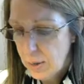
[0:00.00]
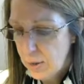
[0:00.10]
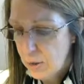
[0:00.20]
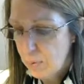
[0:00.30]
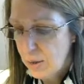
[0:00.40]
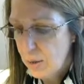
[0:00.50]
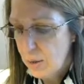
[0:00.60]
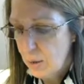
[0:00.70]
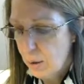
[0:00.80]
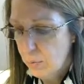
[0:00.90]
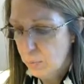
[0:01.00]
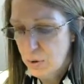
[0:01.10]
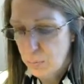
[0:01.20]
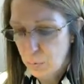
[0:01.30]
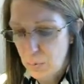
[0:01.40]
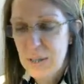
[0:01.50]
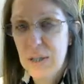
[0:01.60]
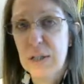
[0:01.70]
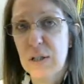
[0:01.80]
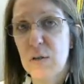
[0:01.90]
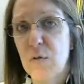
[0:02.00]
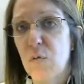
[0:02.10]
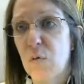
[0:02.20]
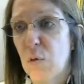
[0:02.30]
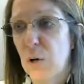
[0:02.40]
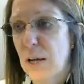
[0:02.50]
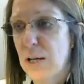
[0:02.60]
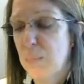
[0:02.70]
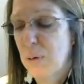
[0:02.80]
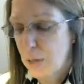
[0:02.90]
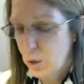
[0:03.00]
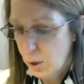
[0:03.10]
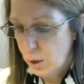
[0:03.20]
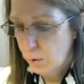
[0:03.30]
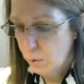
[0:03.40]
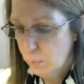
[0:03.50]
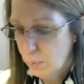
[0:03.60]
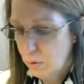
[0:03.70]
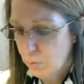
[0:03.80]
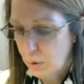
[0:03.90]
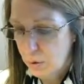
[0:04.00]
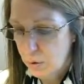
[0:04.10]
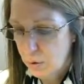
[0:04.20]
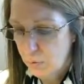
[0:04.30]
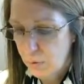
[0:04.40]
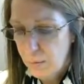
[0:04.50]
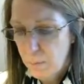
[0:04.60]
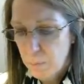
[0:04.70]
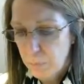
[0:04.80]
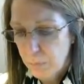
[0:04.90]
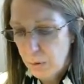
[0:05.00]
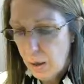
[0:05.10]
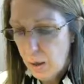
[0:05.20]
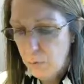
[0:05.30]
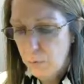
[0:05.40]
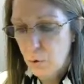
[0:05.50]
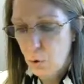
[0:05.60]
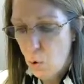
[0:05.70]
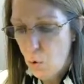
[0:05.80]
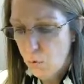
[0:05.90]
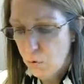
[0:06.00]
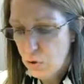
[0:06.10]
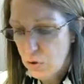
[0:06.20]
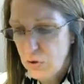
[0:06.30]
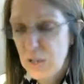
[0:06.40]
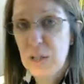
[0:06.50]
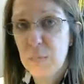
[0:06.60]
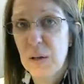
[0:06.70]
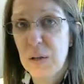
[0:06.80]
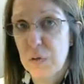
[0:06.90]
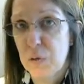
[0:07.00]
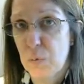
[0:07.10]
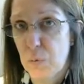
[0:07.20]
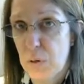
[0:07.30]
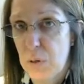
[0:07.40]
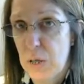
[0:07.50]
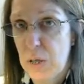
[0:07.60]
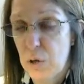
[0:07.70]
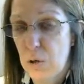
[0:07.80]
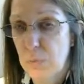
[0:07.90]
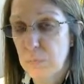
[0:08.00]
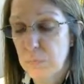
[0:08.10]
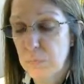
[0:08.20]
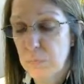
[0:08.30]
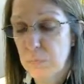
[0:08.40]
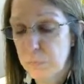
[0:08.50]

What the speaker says: needed to be the principal residence for a dependent child or dependent relative for over 6 months during the year.